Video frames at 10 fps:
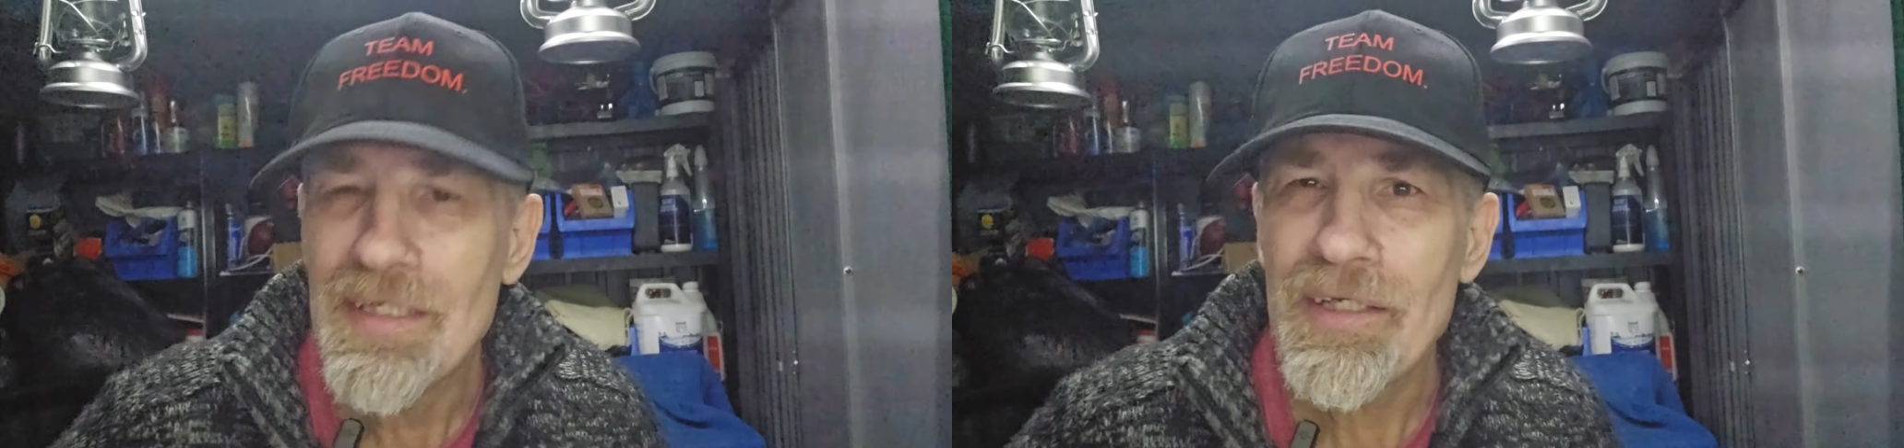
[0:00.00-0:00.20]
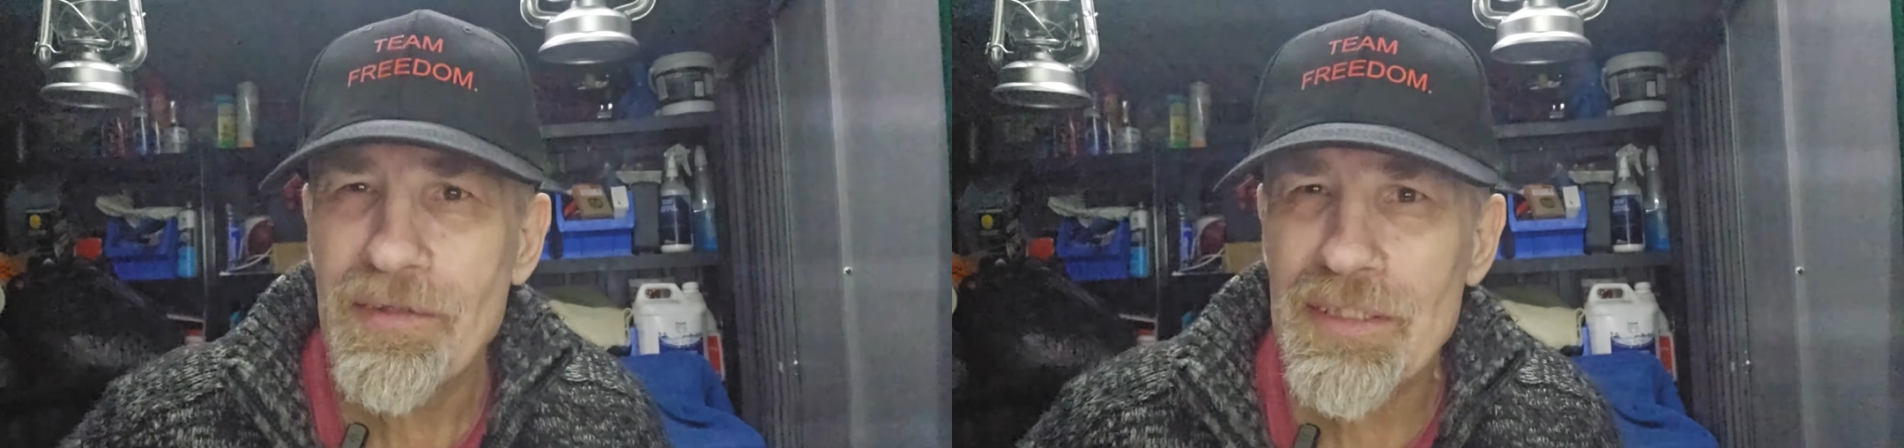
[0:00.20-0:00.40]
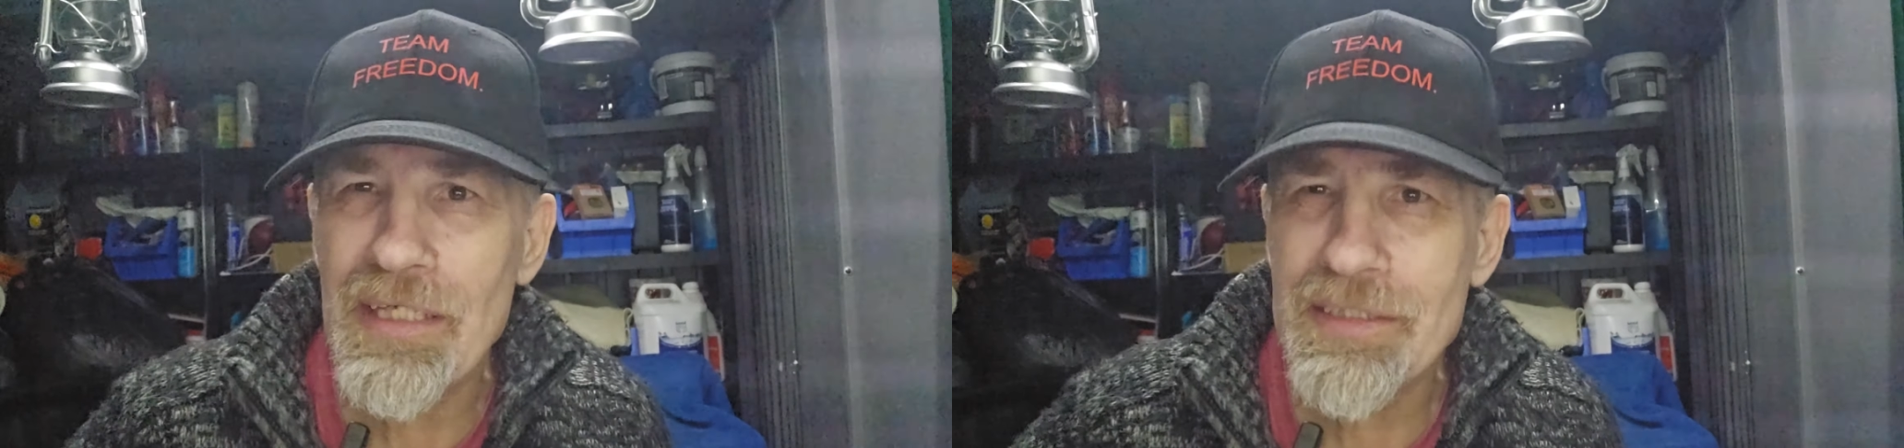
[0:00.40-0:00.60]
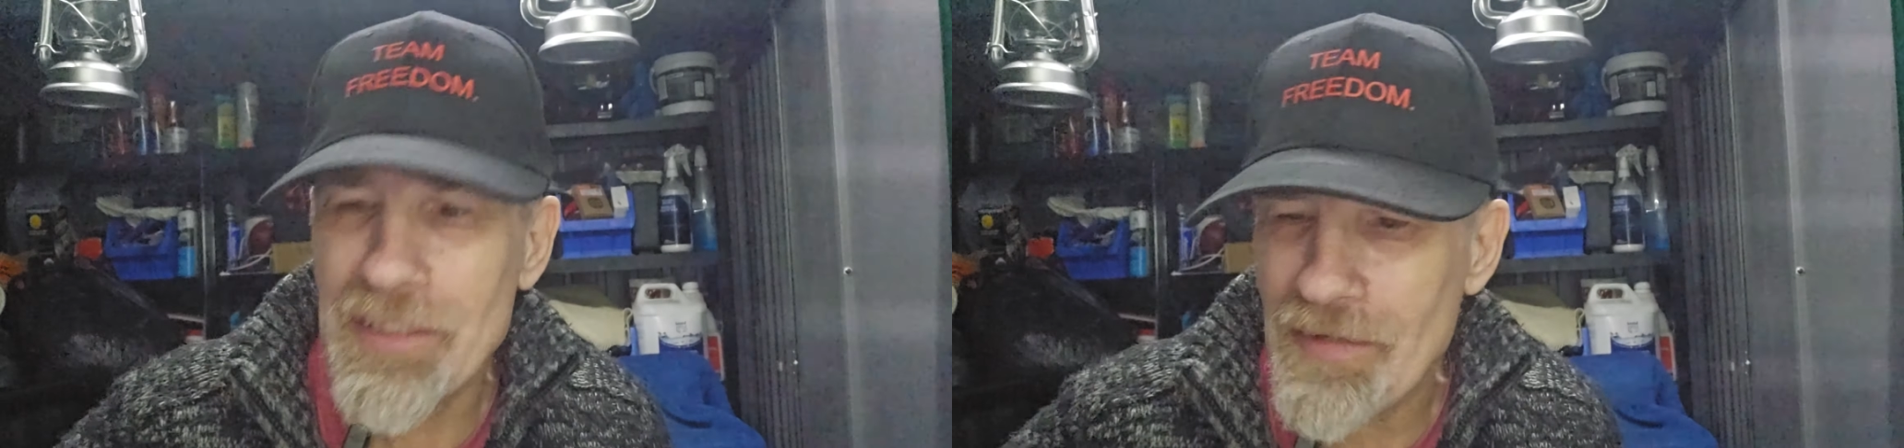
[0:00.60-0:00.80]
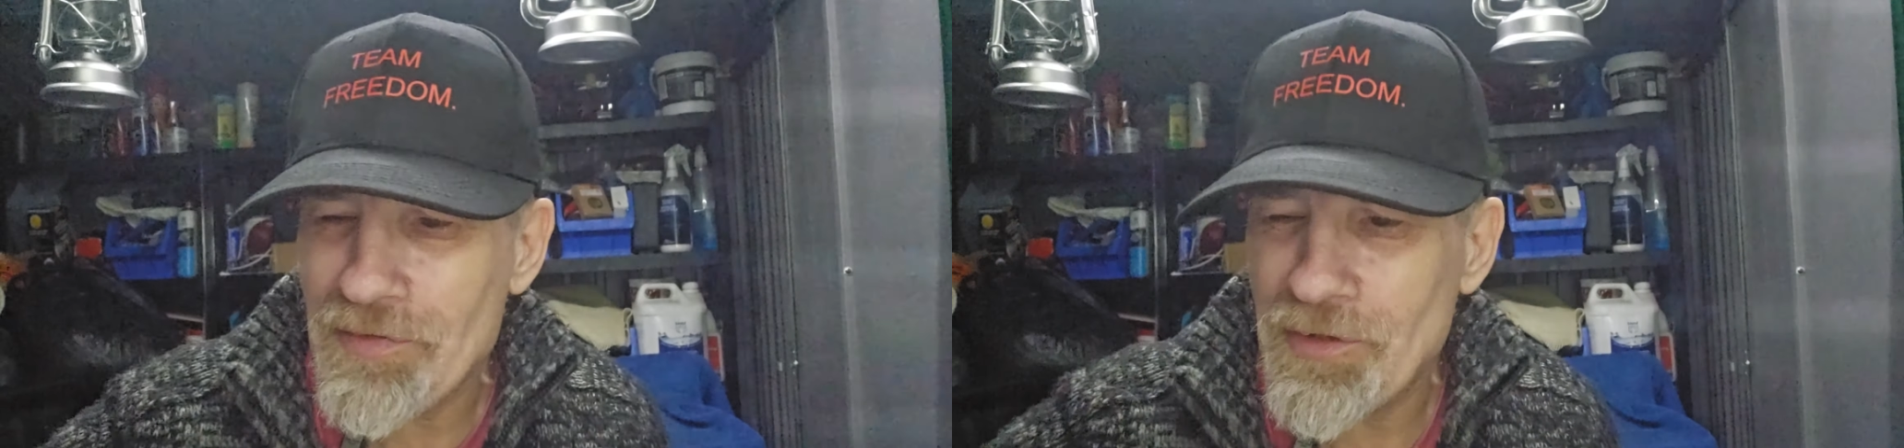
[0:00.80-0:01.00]
I was late in
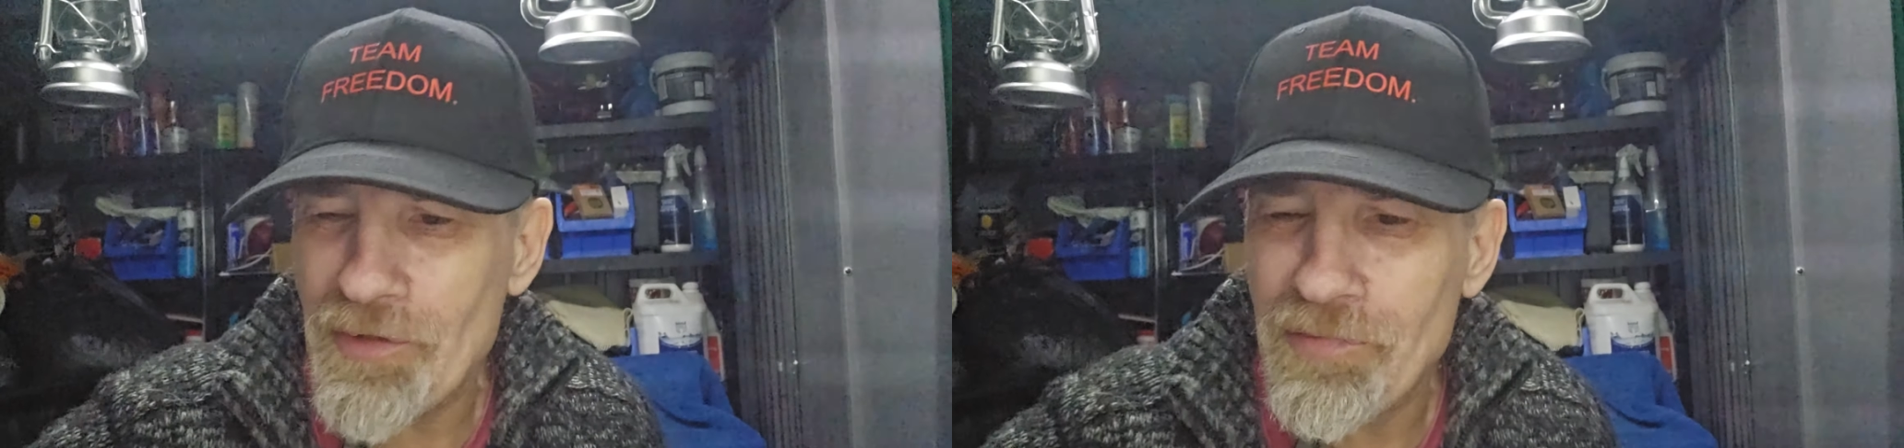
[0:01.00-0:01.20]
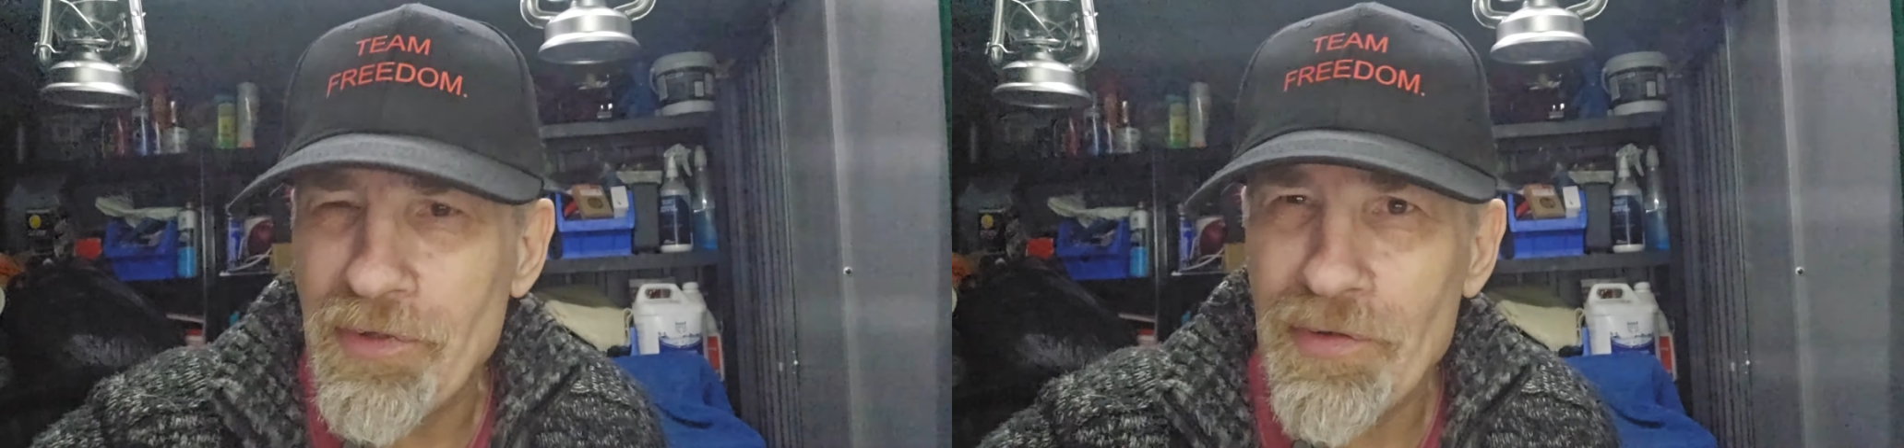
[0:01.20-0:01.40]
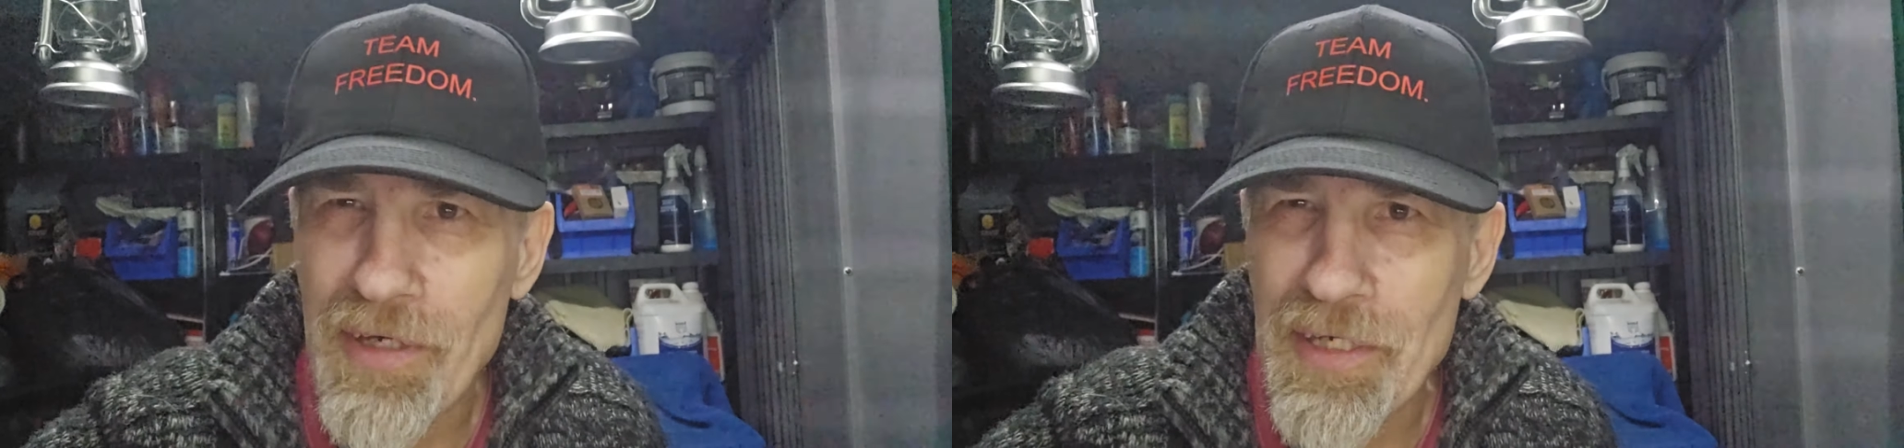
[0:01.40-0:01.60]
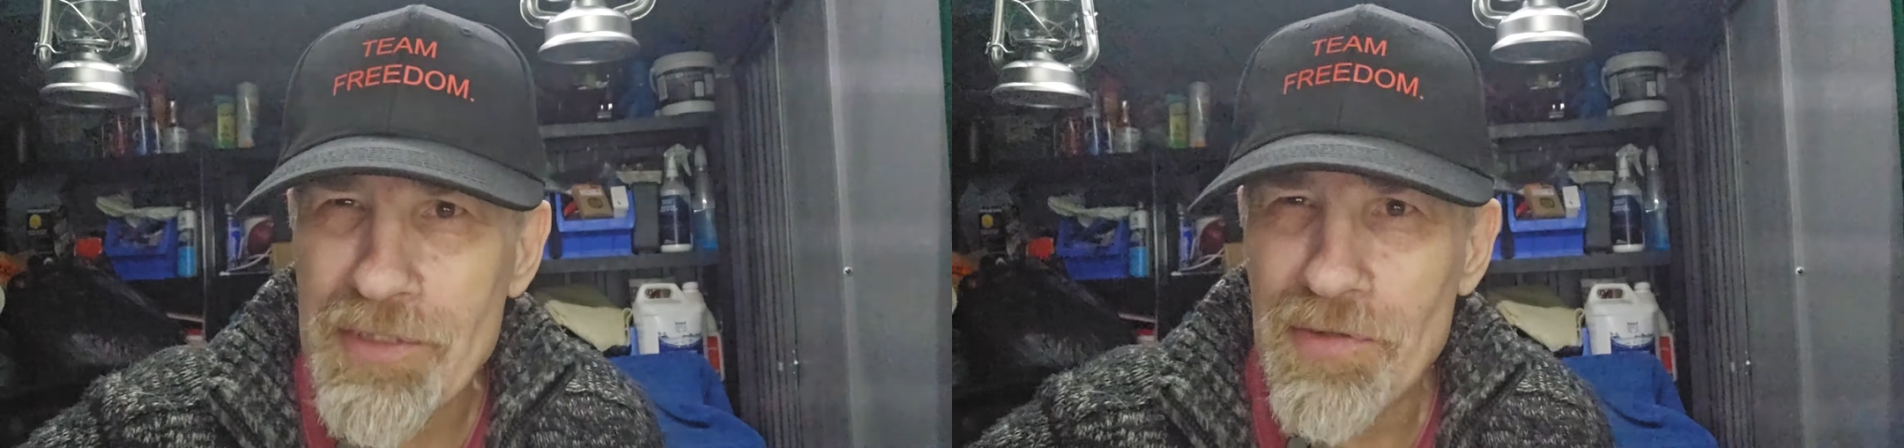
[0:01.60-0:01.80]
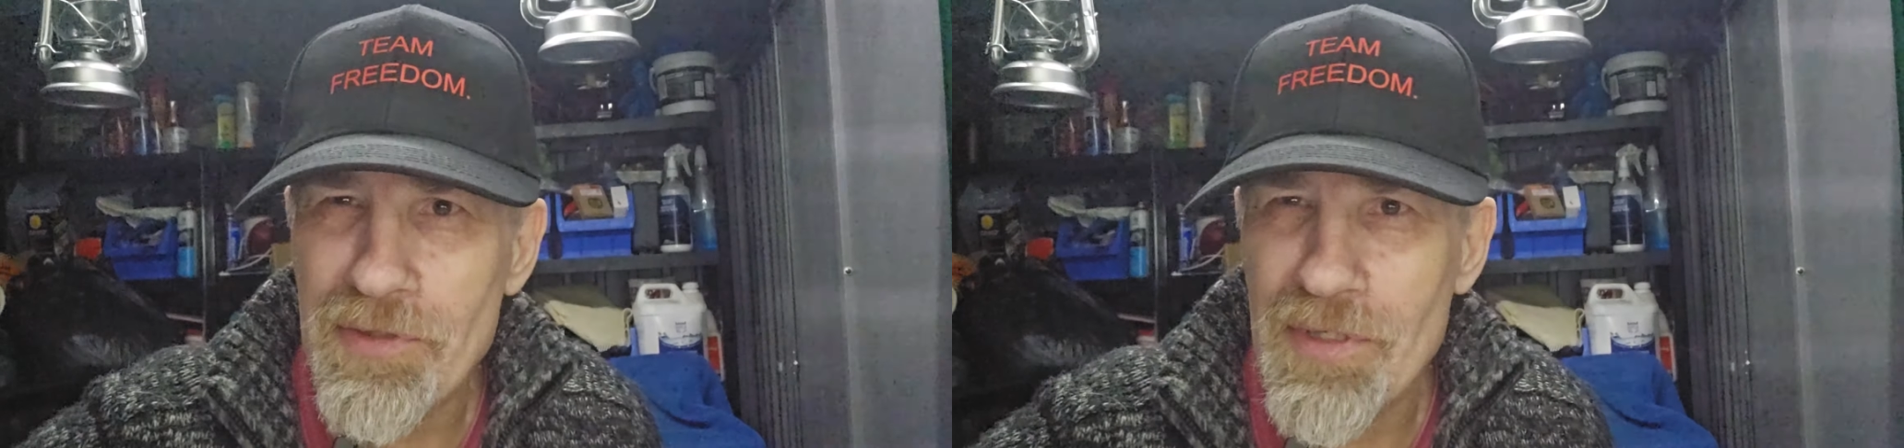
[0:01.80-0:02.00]
the afternoon for you guys
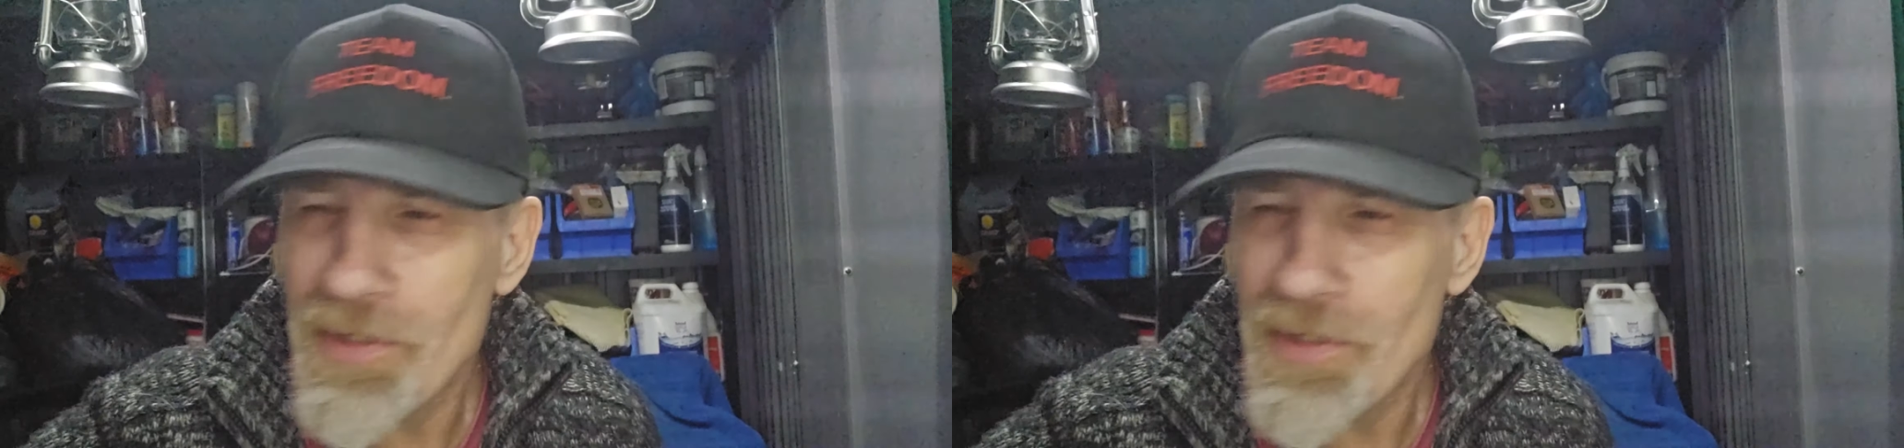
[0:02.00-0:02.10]
over